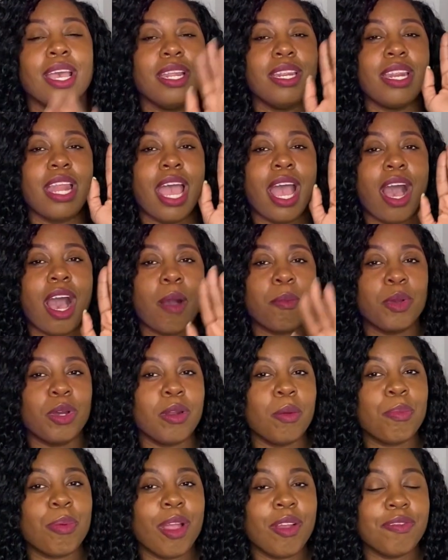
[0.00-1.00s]
Now, I'm going
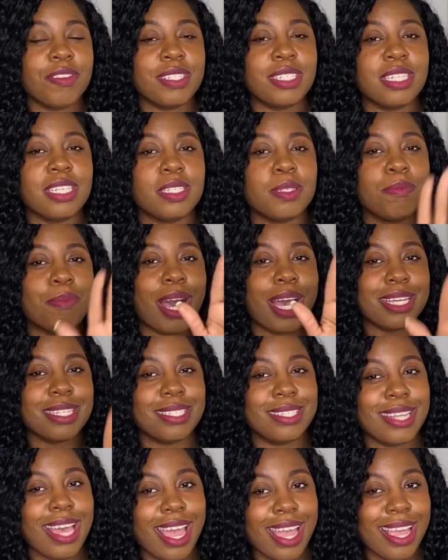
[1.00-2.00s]
to preface this by
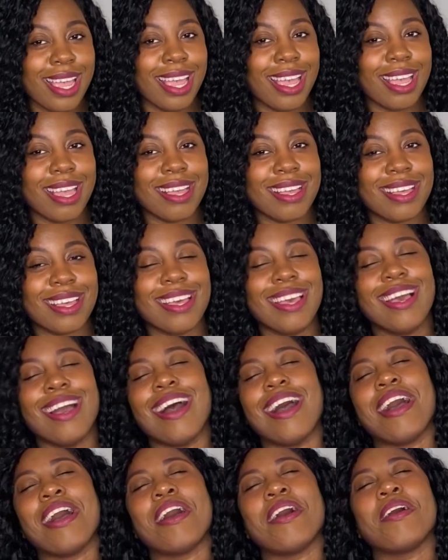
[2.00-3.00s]
saying
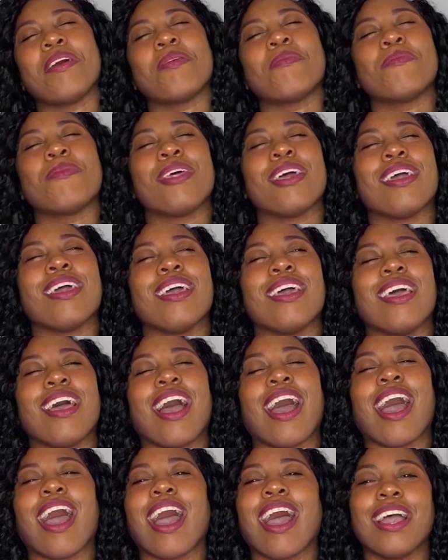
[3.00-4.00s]

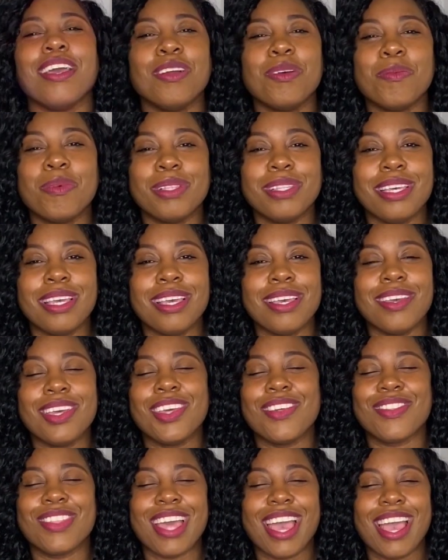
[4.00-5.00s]
I don't
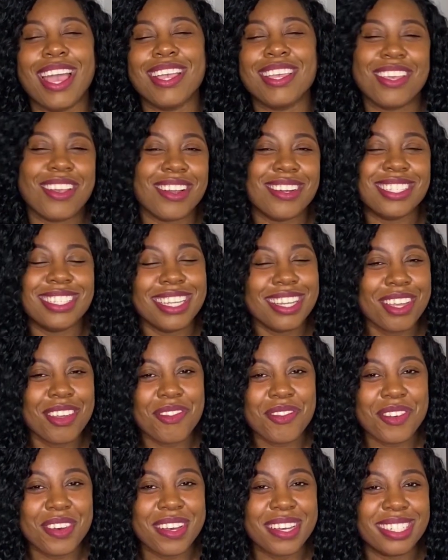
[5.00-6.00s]
believe that your
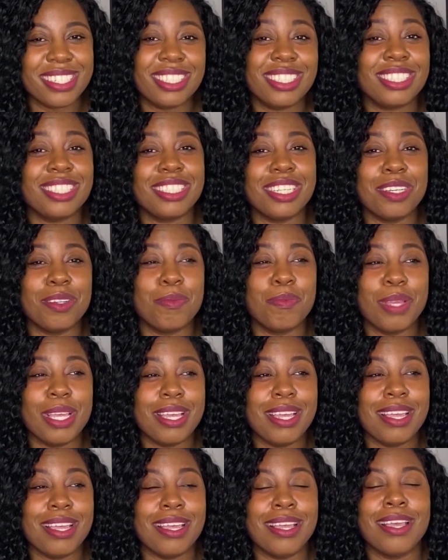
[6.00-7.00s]
sinking funds should
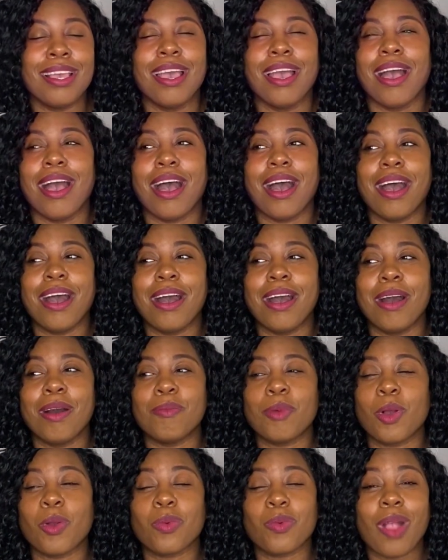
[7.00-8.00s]
be
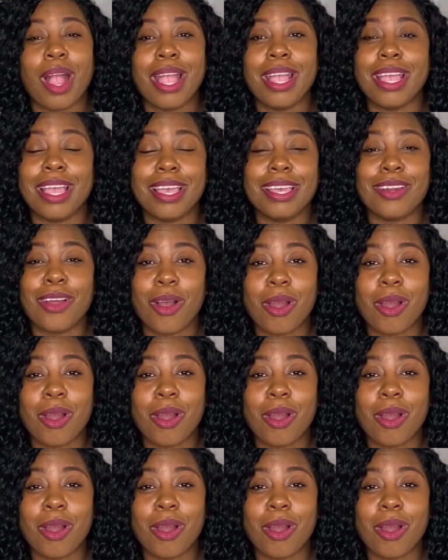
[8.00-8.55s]
right in